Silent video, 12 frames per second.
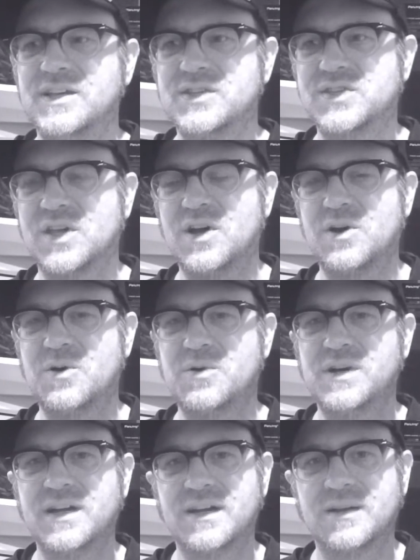
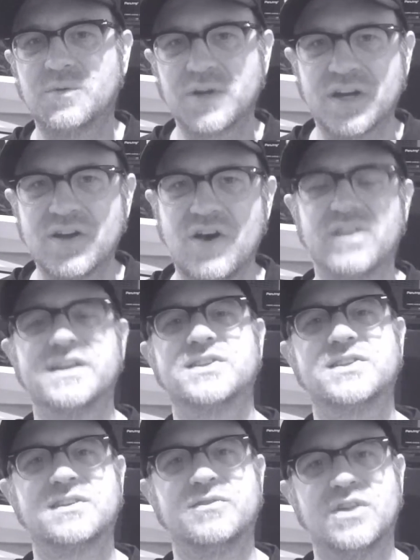so we're going to call
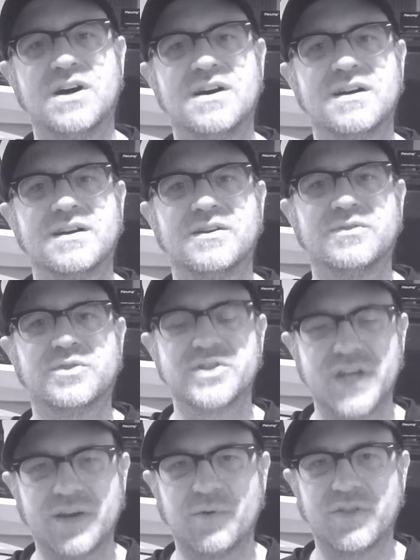this the vlog for
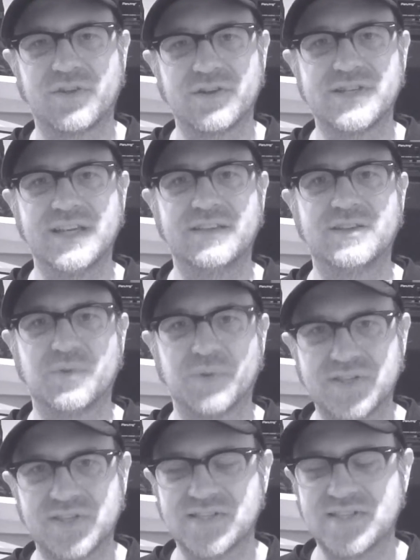January thirteenth,
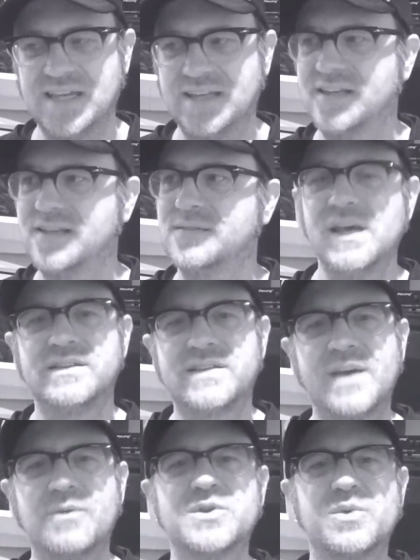twenty sixteen.
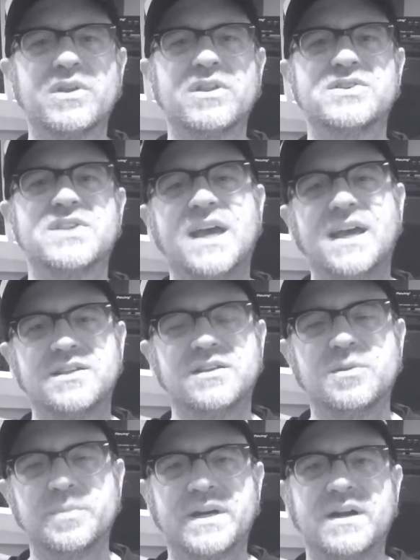Today was one of those days, a
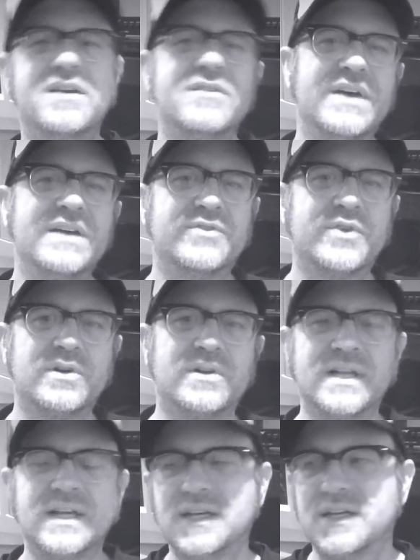little bit
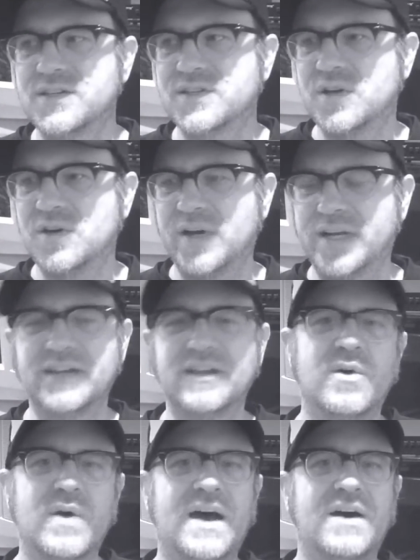uneventful, so I didn't
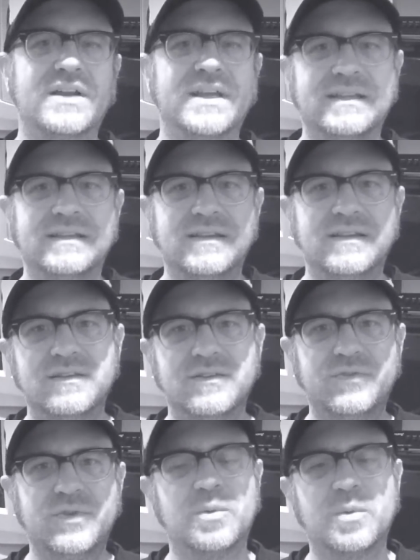go out and
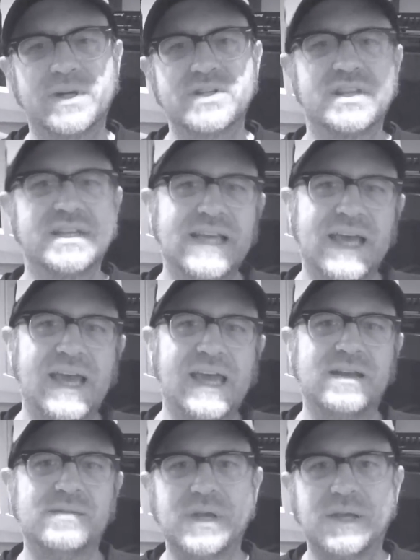film a bunch of the
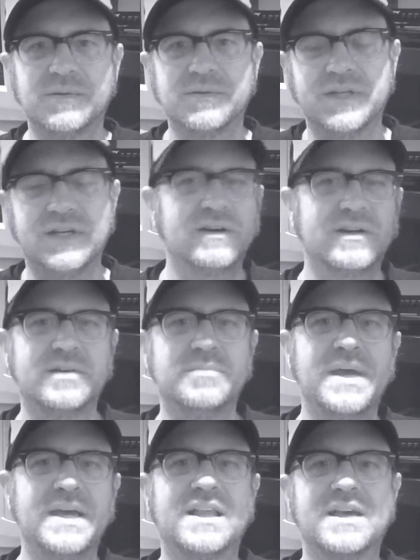day and be able, you know, I
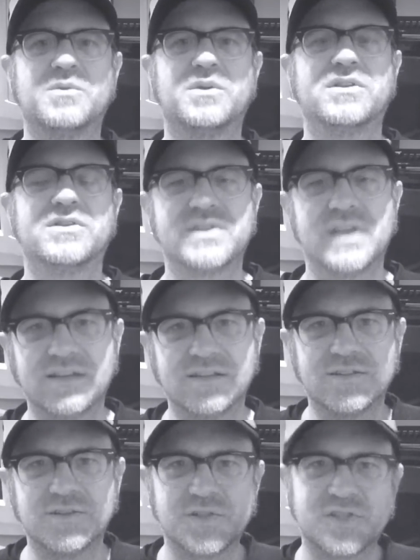couldn't make like one of those like
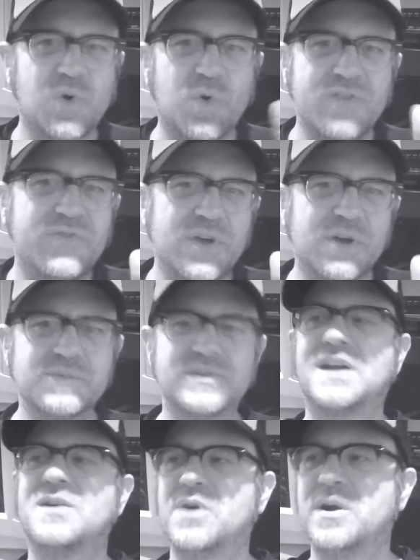little story films
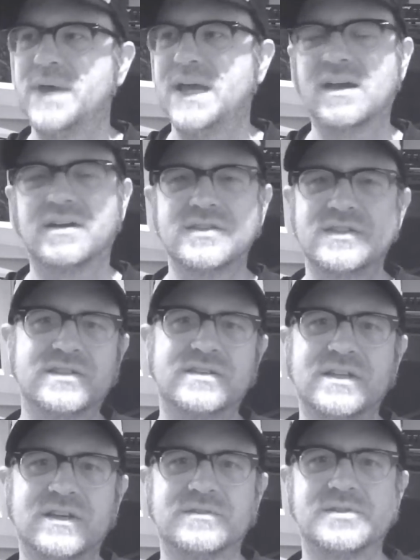that I want to make on,
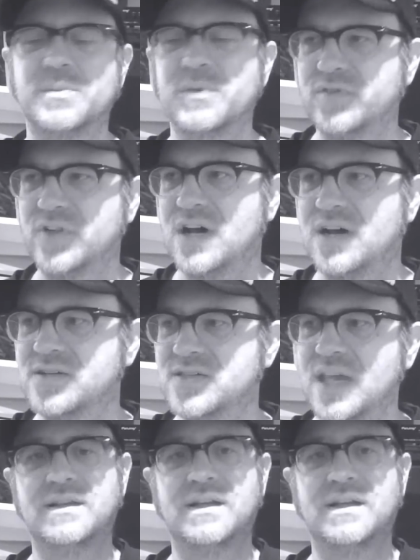you know, some of the vlogs.